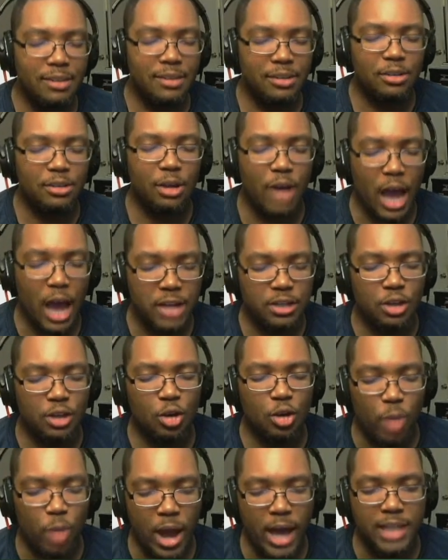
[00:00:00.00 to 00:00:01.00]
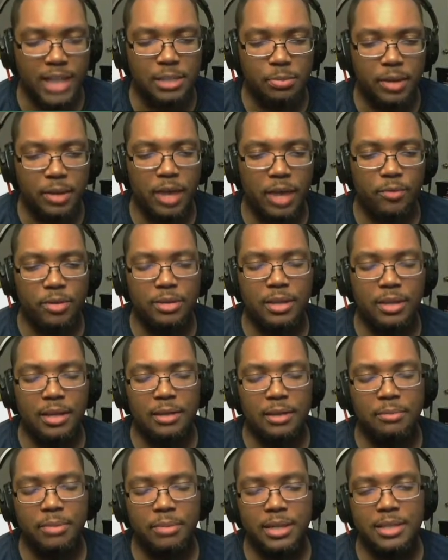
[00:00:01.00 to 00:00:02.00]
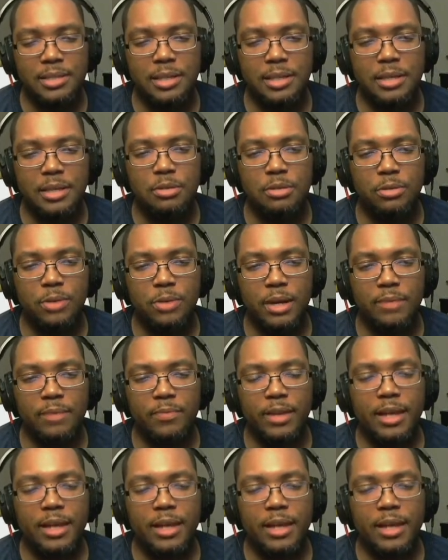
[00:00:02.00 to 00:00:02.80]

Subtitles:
actually grasp everything. But it's great.